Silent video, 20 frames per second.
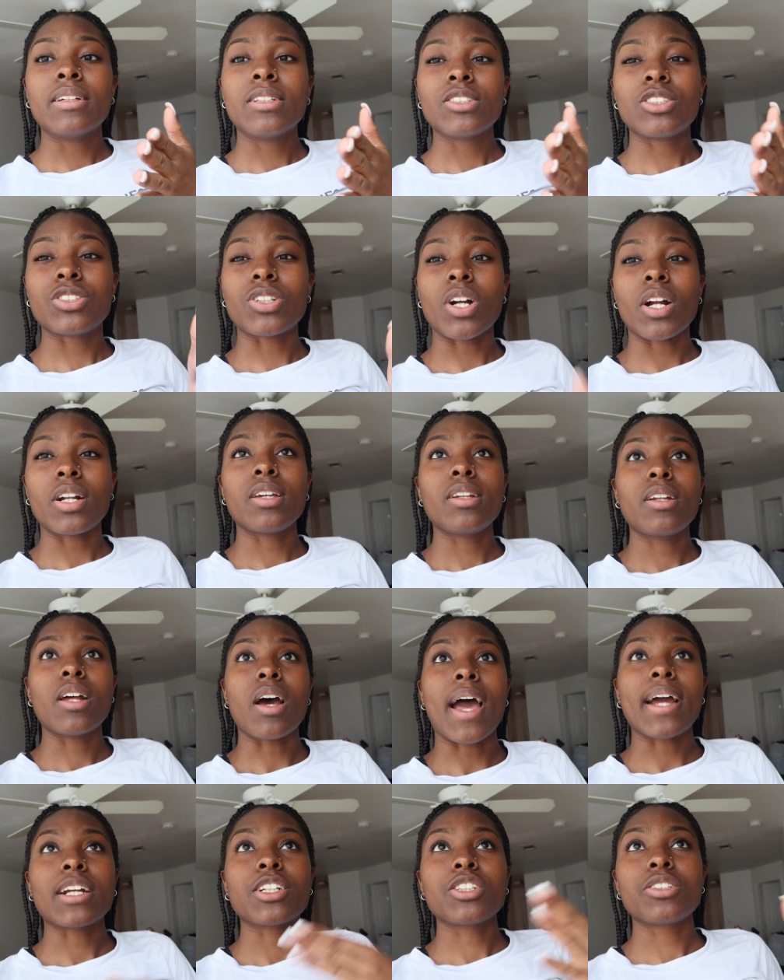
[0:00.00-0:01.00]
started
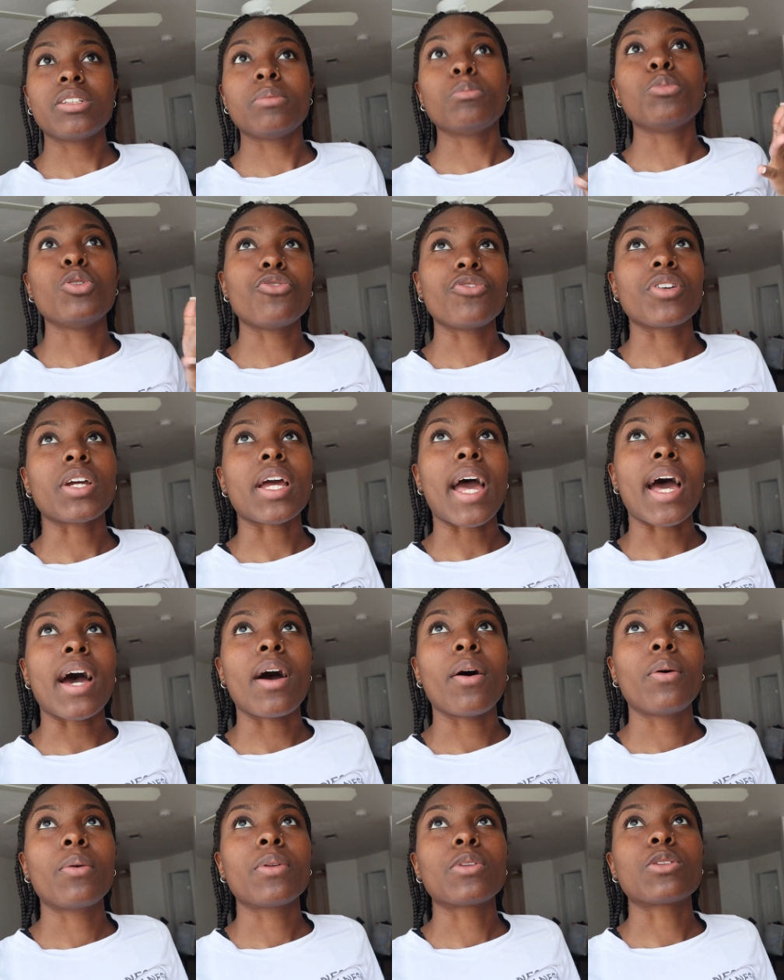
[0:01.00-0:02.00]
actually moving
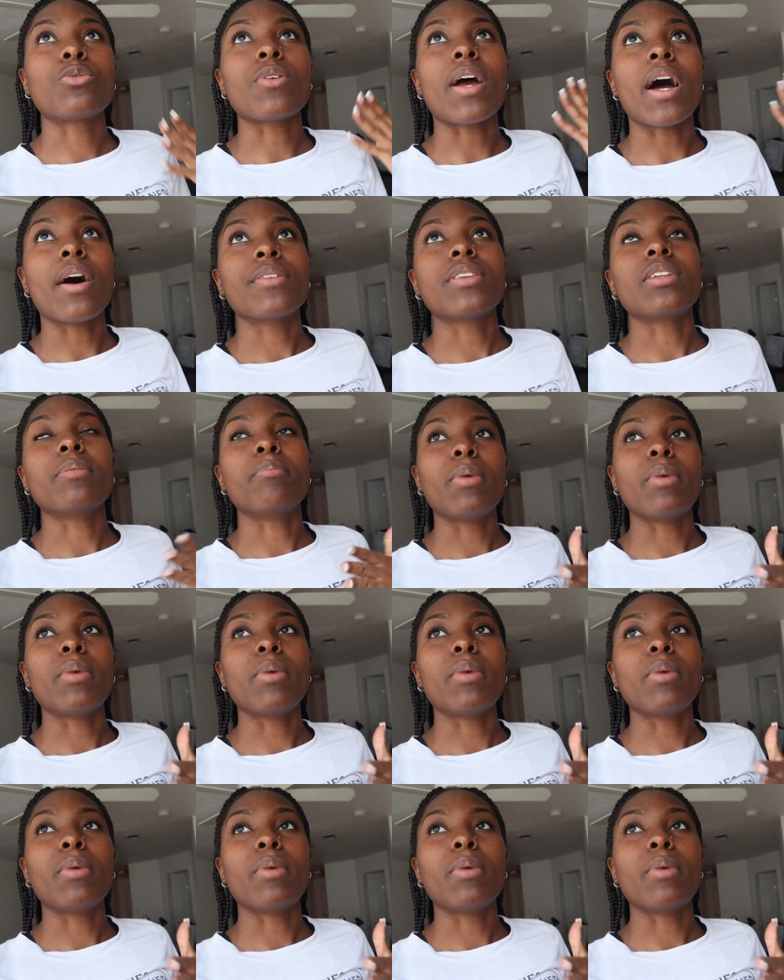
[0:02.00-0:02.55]
out throughout the